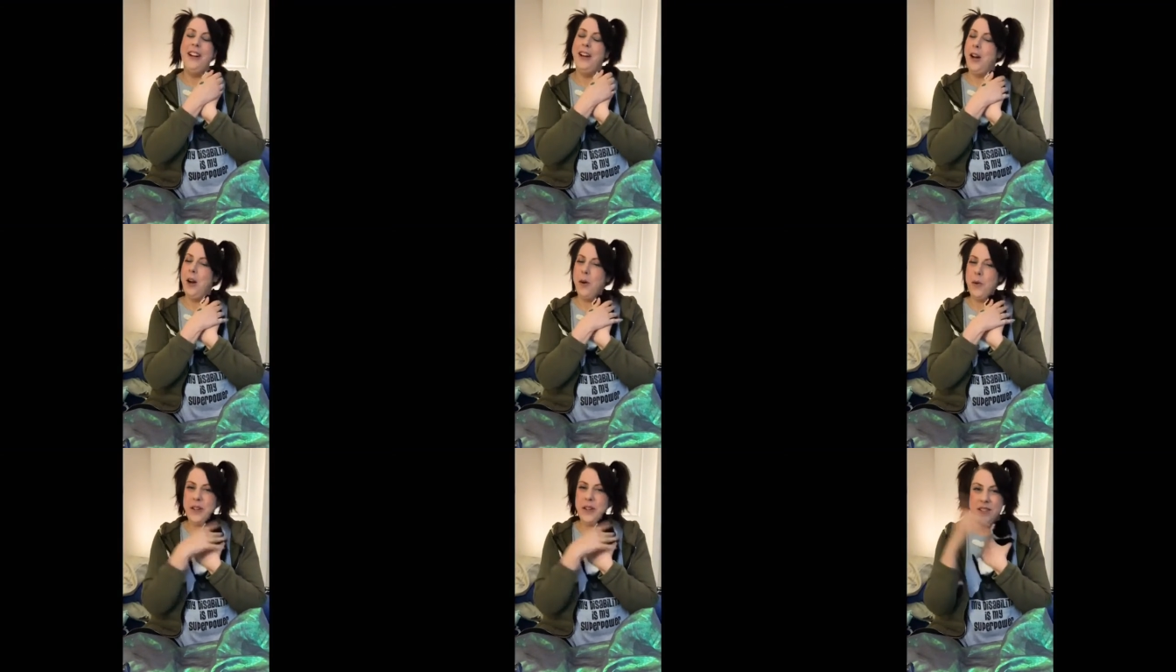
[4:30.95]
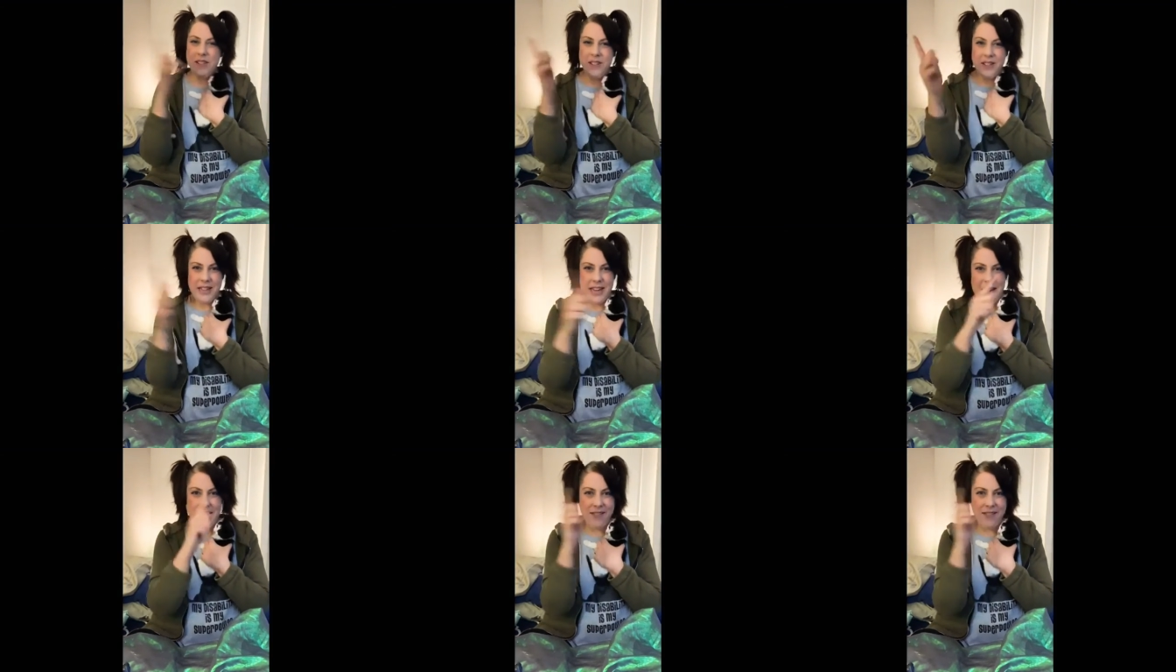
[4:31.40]
Always good to
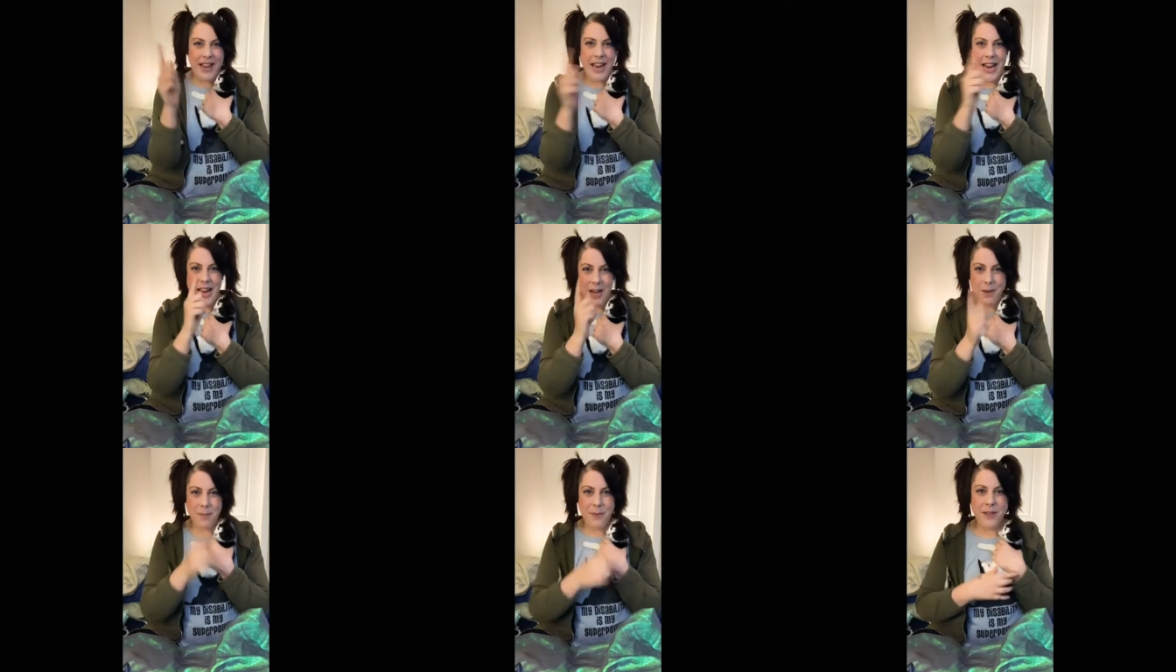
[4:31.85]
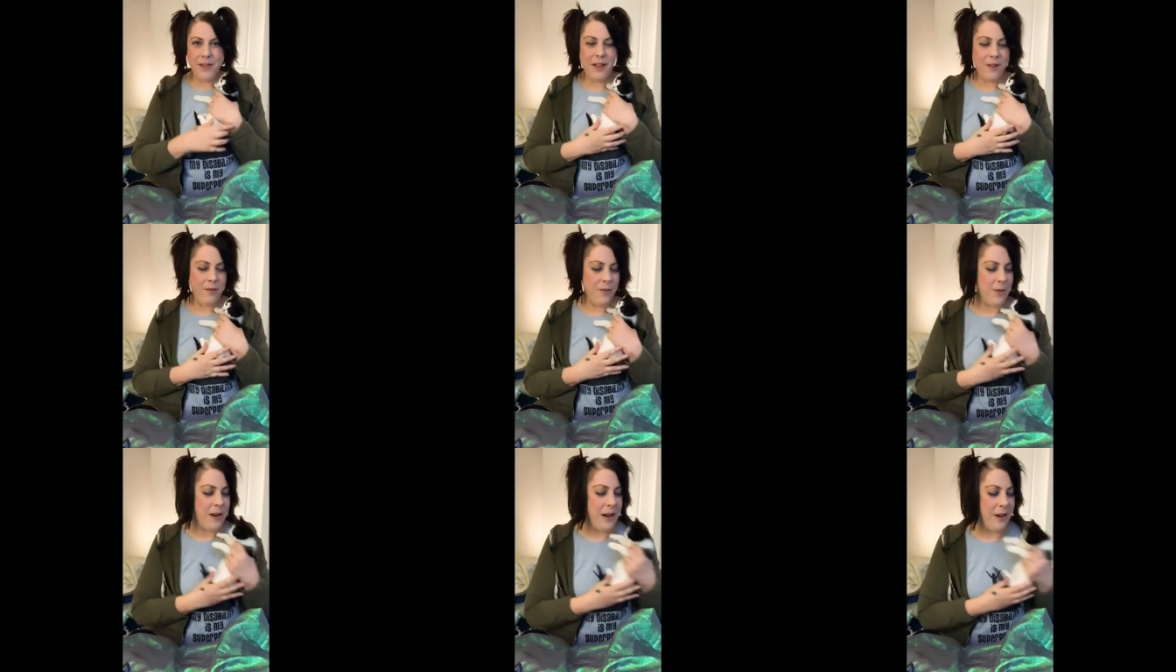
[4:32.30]
have that animal love
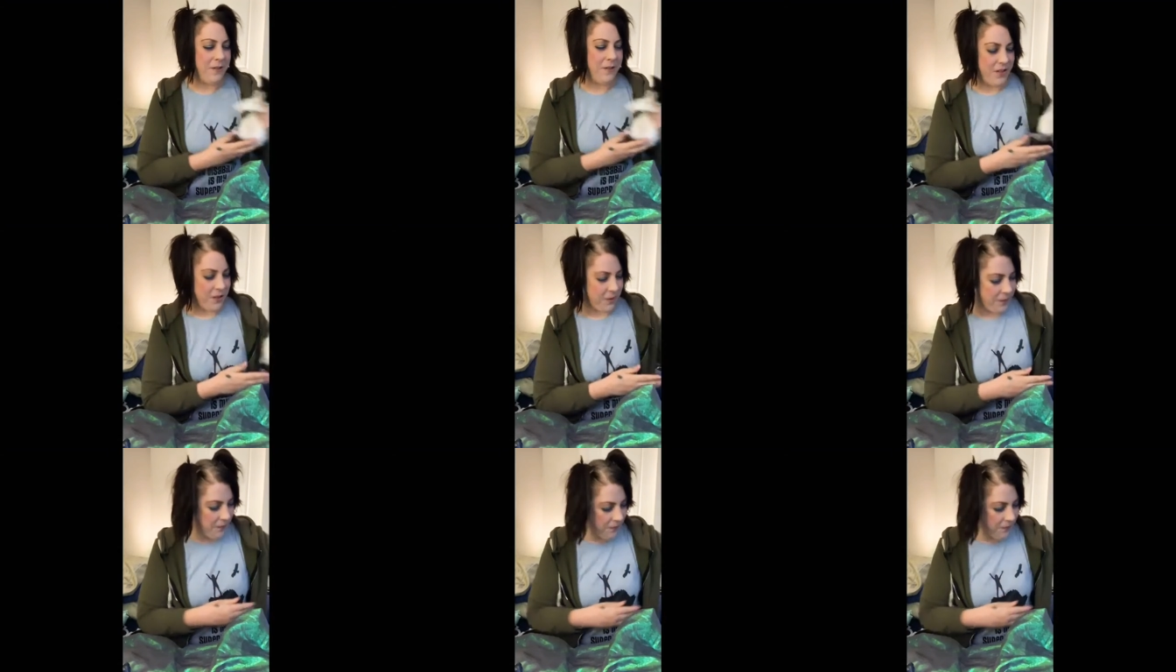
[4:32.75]
around you.